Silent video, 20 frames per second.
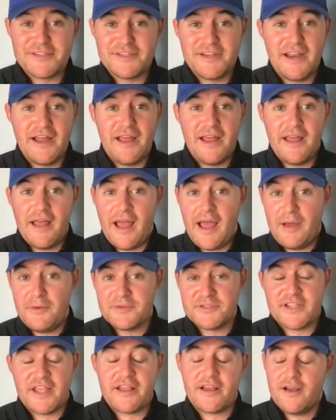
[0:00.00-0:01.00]
And I
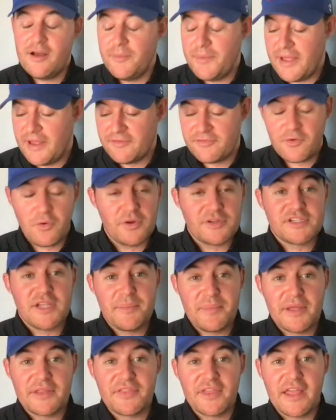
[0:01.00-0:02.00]
was like, oh, man, of course I
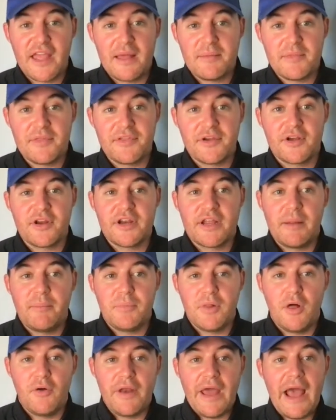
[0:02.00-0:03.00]
picked the game that they're going to get
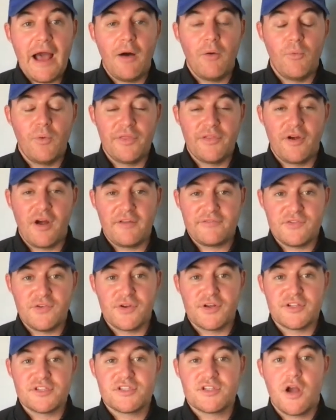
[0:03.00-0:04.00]
blown out when they're off to a
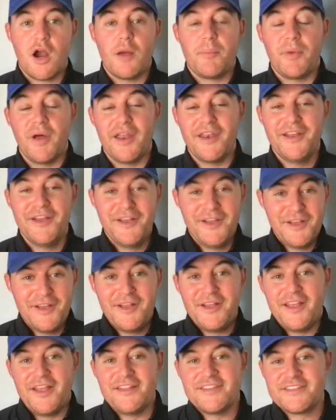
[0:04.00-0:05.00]
good start. But
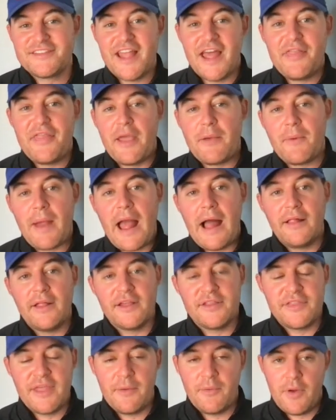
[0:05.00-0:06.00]
instead, they
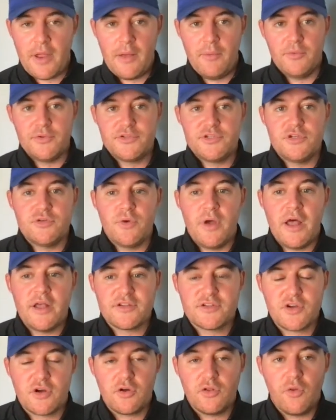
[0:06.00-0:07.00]
rallied. They were able to
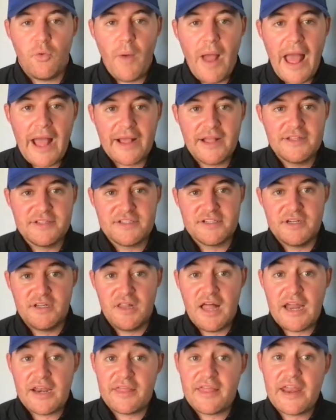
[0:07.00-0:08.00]
circle the wagons, and a
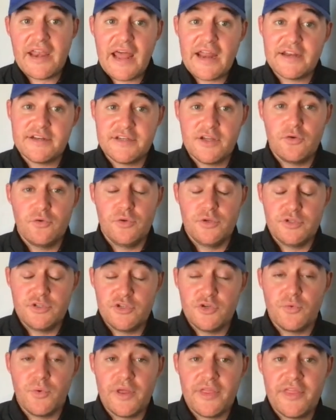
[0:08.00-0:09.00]
lot of that had to
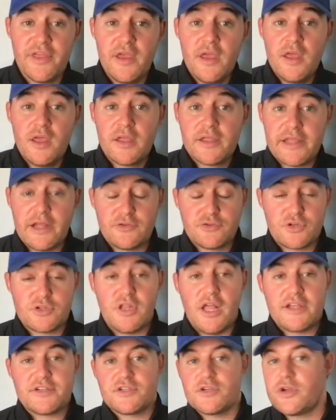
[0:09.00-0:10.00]
do with Keldric
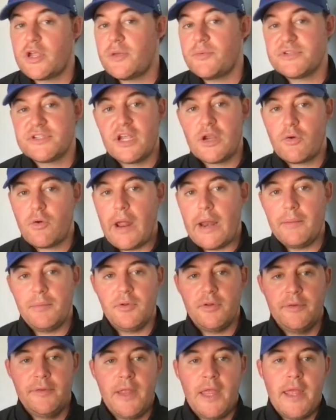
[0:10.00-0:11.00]
Luster. He was
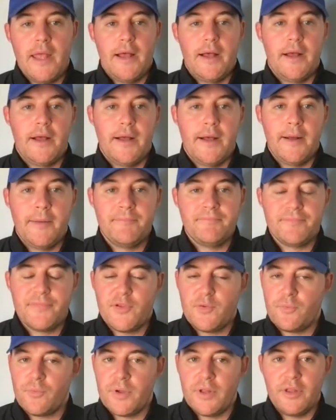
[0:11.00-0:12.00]
incredible.
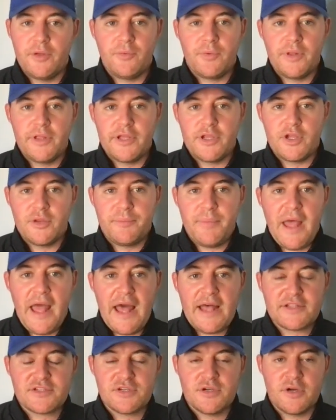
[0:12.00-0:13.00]
Really, really good
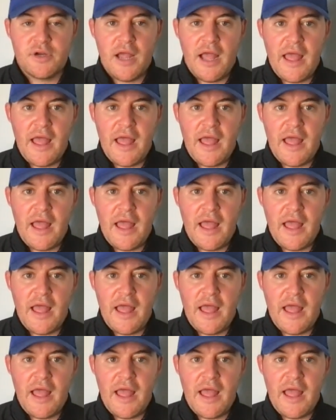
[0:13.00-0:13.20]
passer.